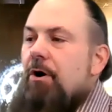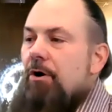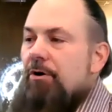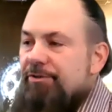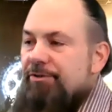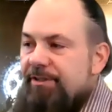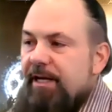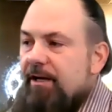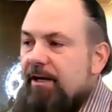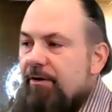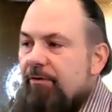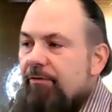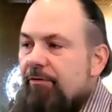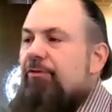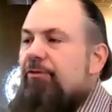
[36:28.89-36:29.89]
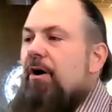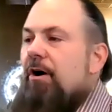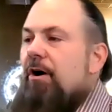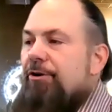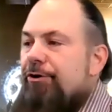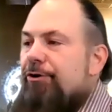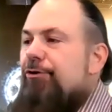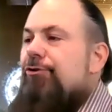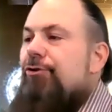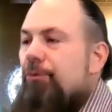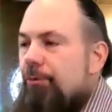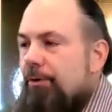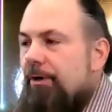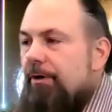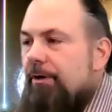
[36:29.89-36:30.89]
ourselves on your
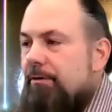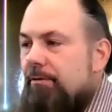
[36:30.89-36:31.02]
tour.